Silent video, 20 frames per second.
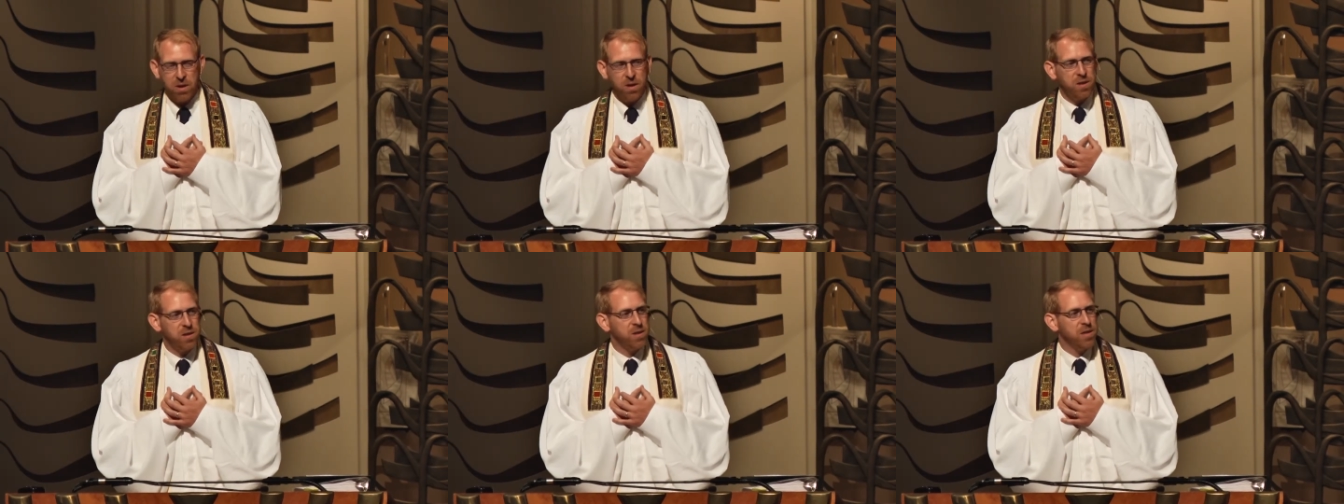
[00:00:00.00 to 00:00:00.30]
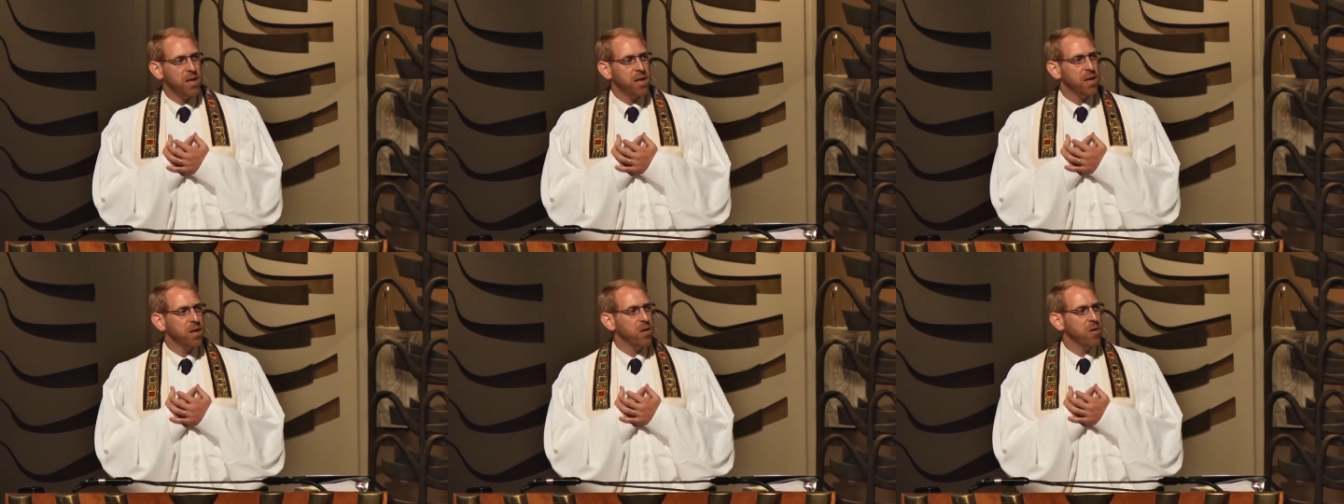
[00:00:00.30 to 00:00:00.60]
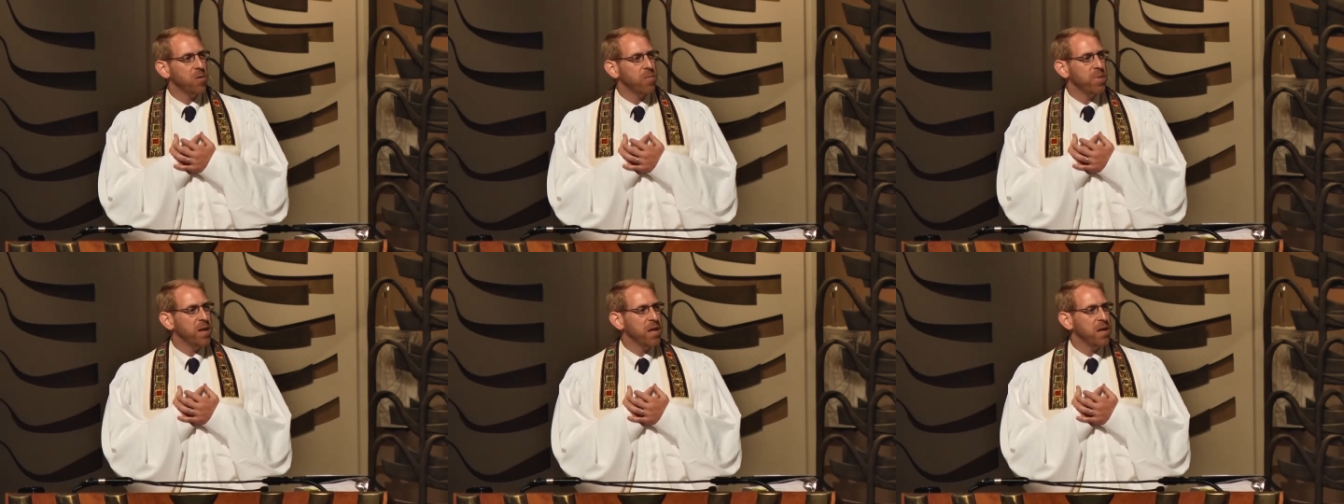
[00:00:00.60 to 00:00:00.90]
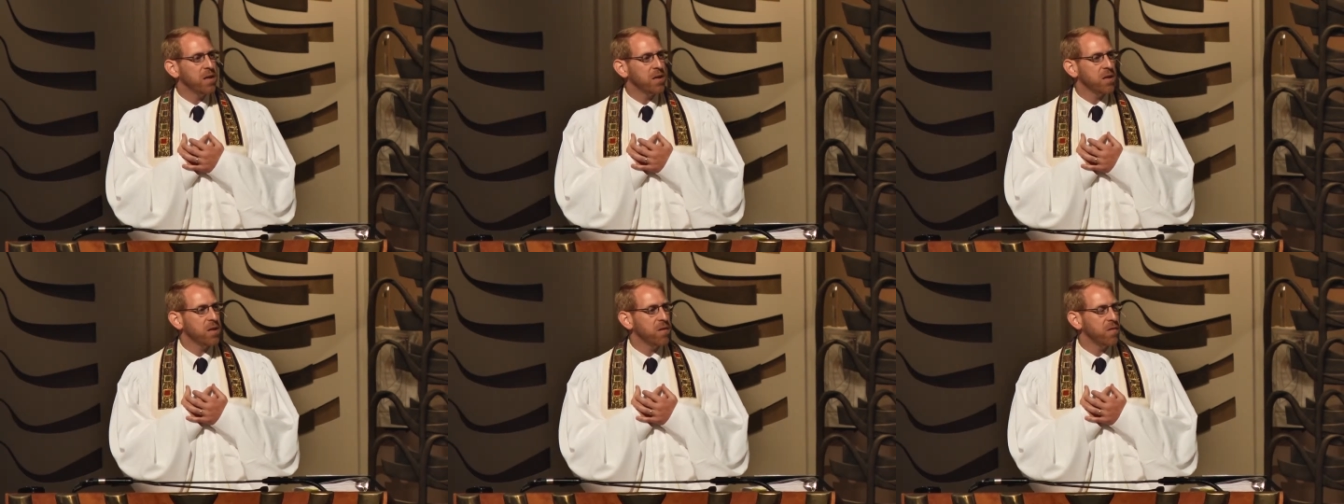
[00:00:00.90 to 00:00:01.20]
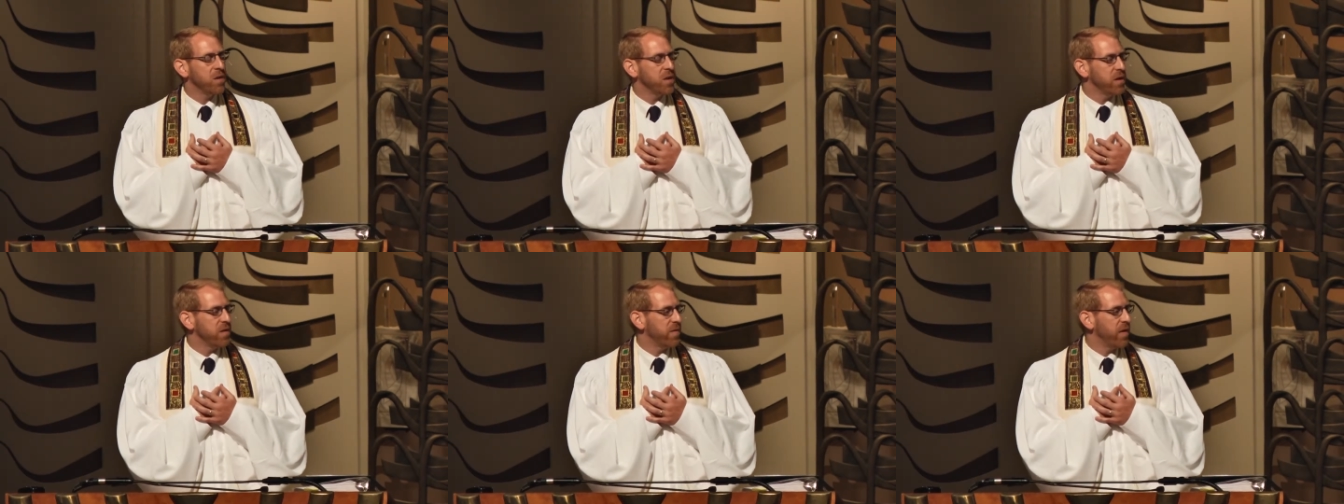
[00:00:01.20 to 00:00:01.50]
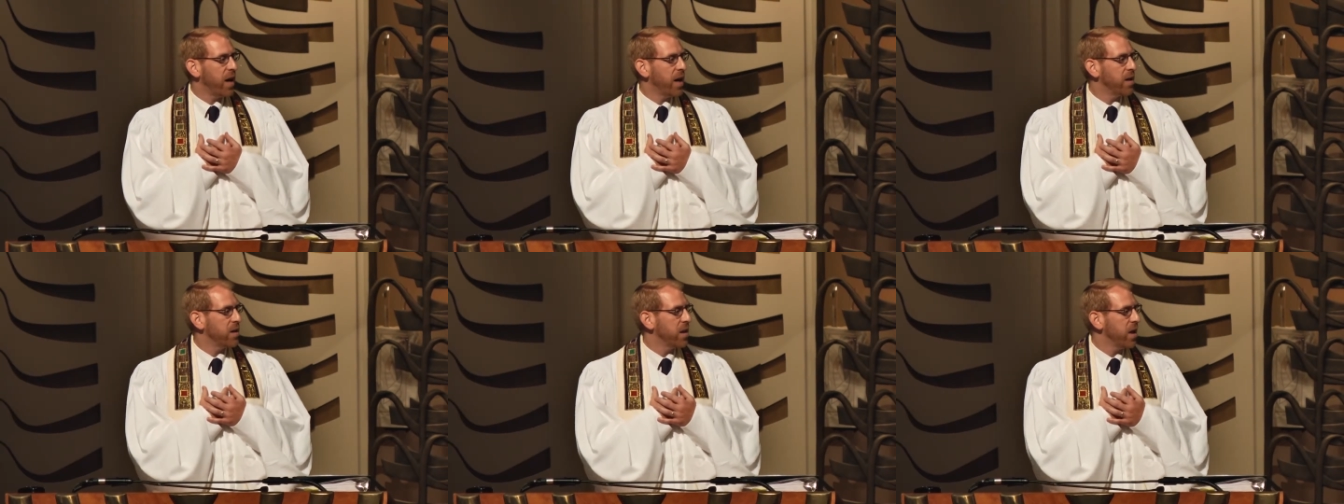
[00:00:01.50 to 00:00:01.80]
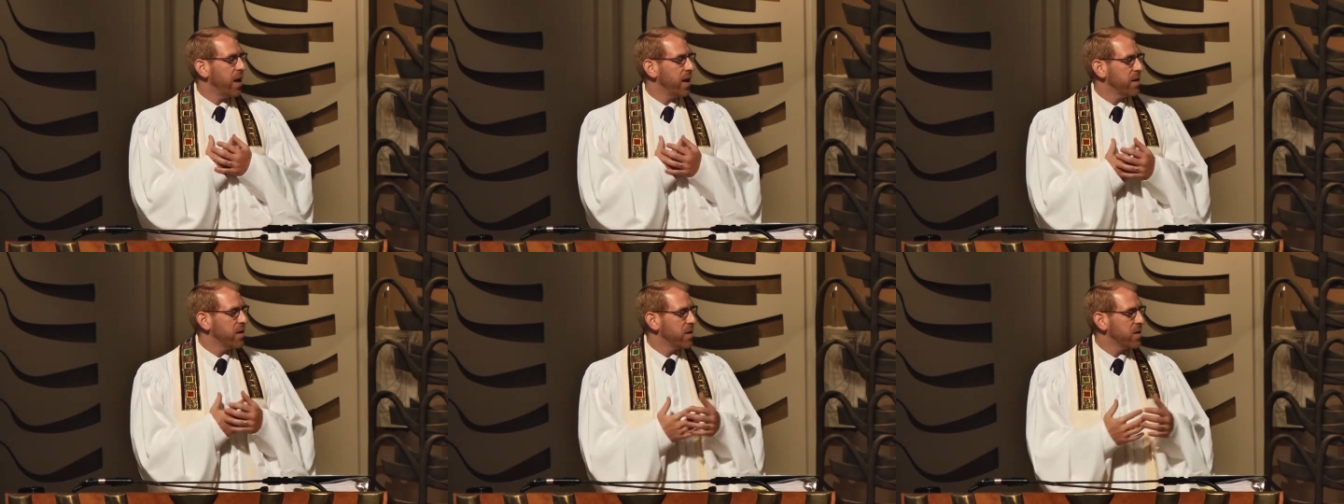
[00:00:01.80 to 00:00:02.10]
a singular piece of the divine
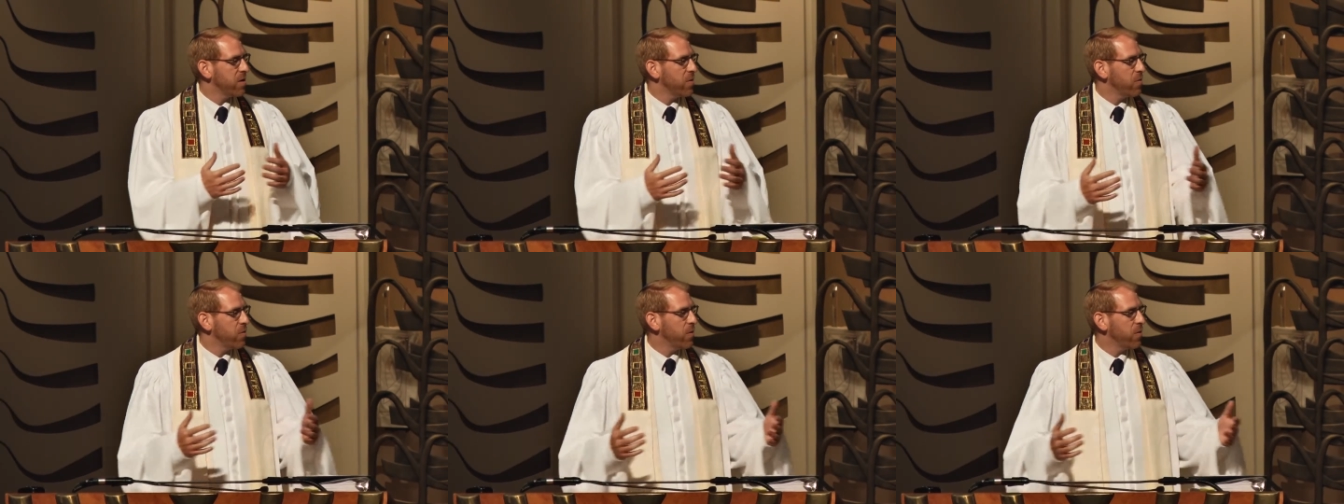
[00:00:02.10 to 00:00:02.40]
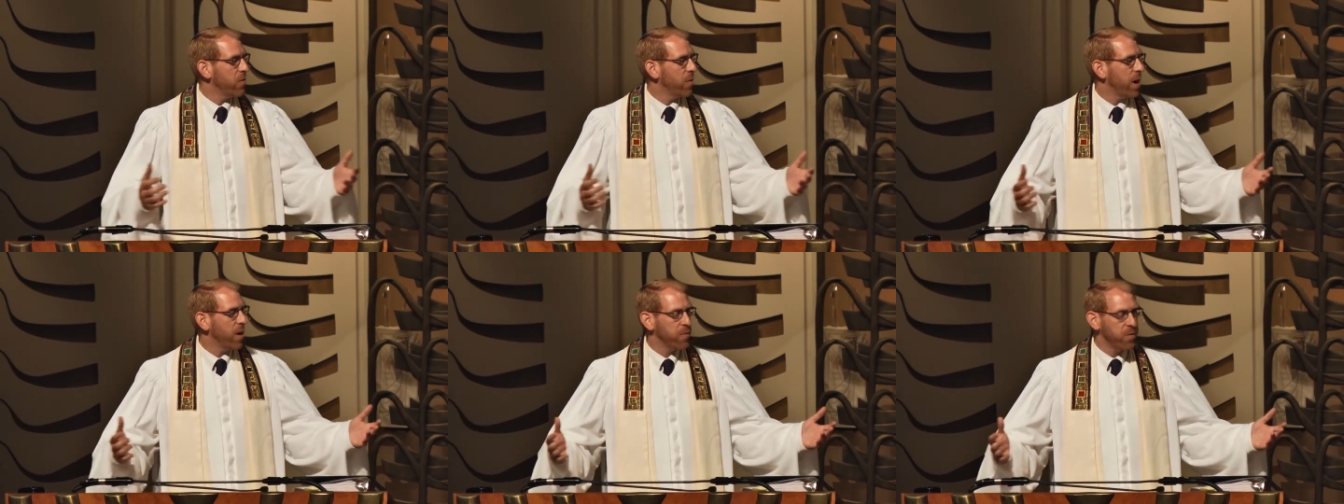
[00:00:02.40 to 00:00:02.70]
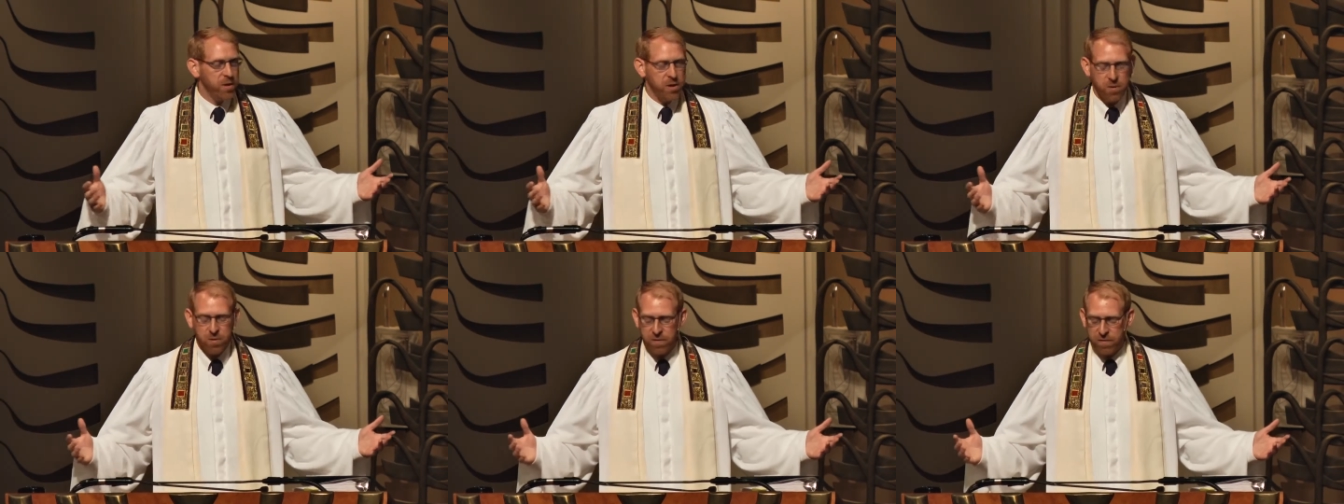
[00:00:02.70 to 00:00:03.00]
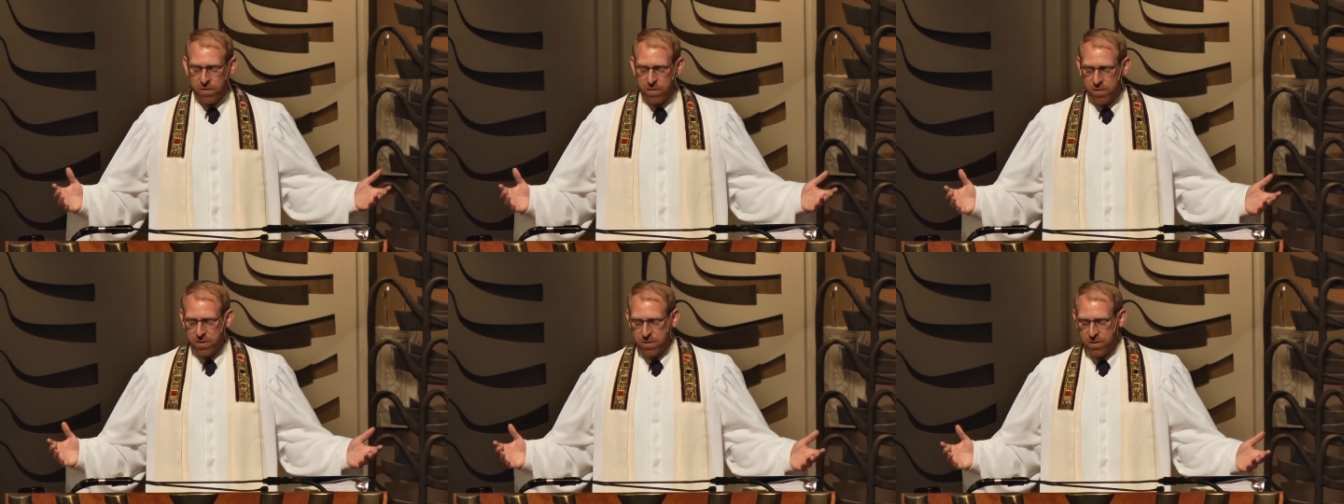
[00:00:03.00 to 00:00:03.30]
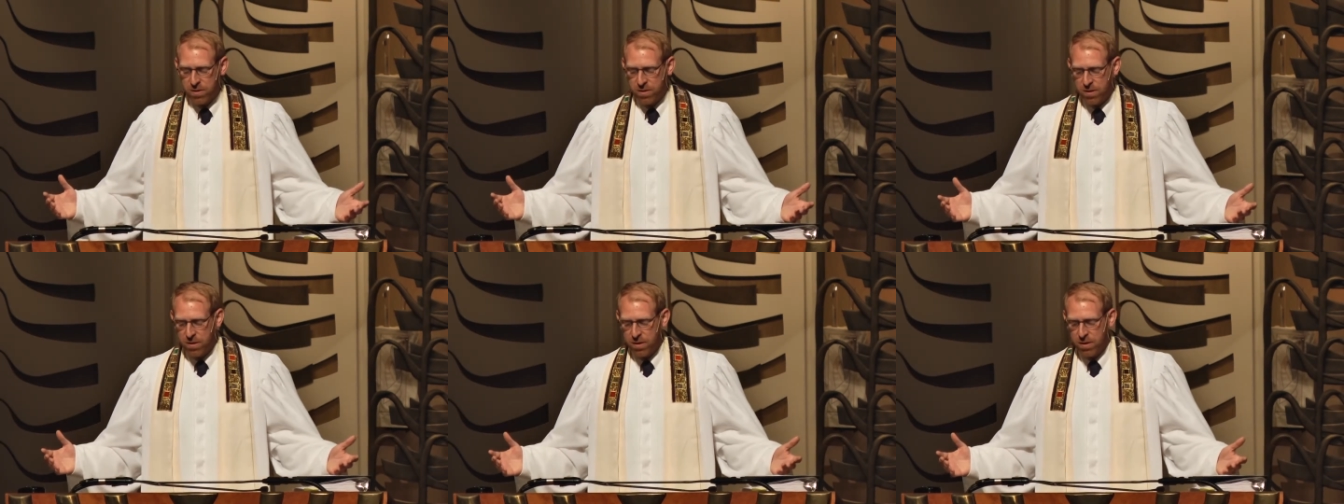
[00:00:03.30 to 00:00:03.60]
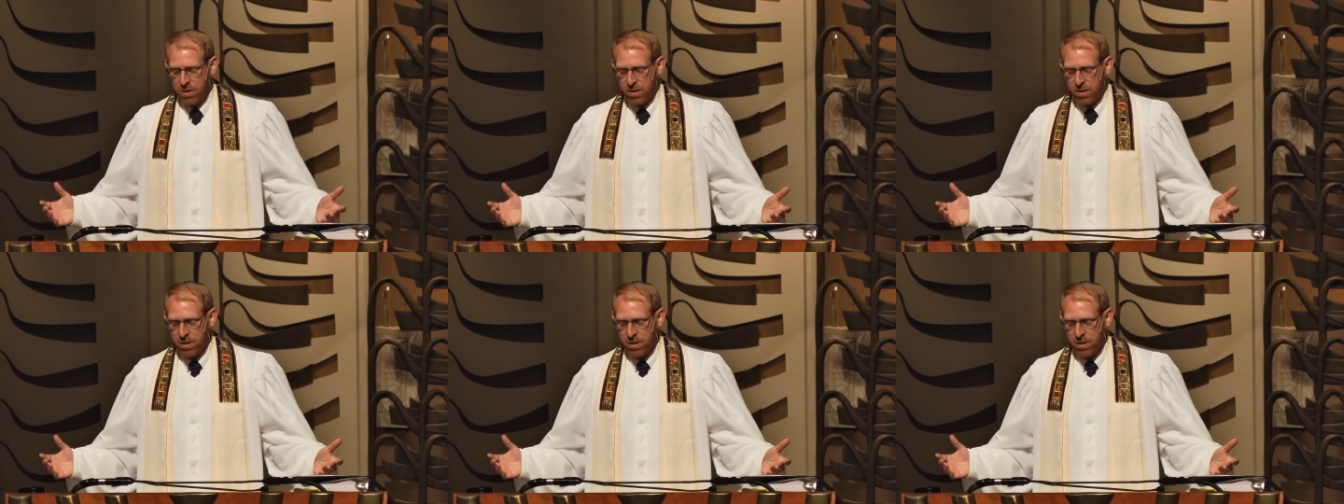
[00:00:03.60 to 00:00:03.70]
light sown throughout the universe,